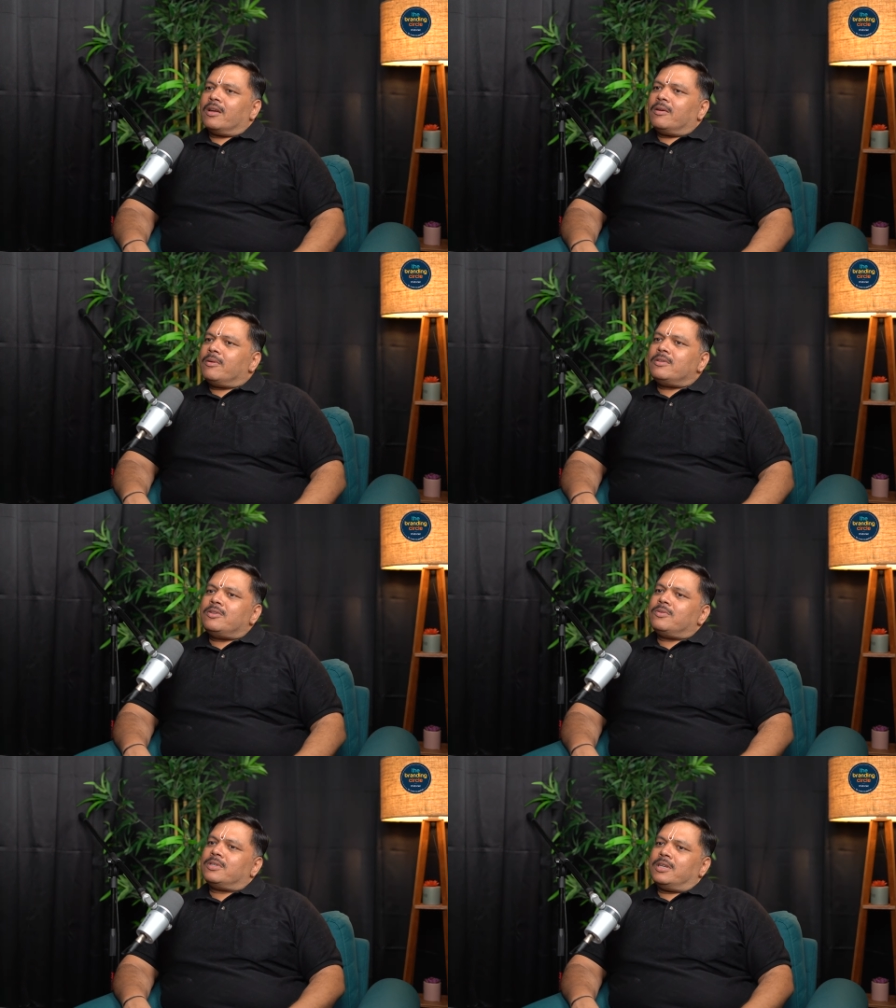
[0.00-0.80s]
Because
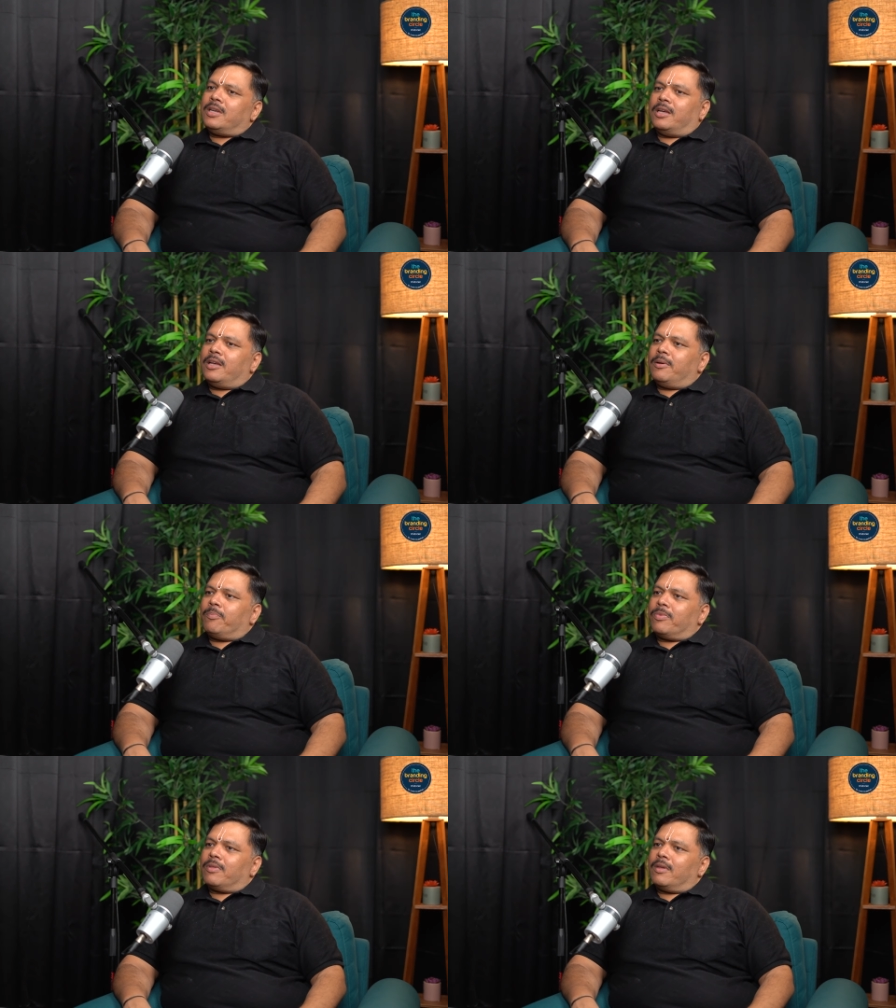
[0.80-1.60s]
you see,
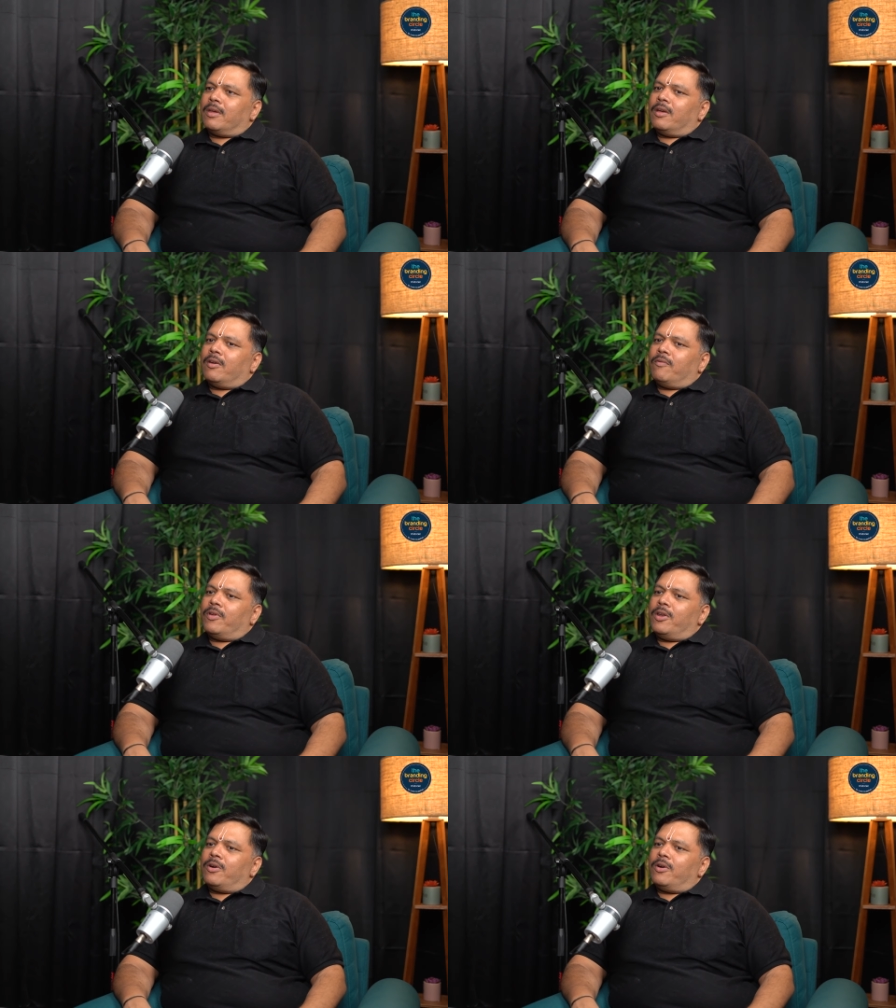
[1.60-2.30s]
when you're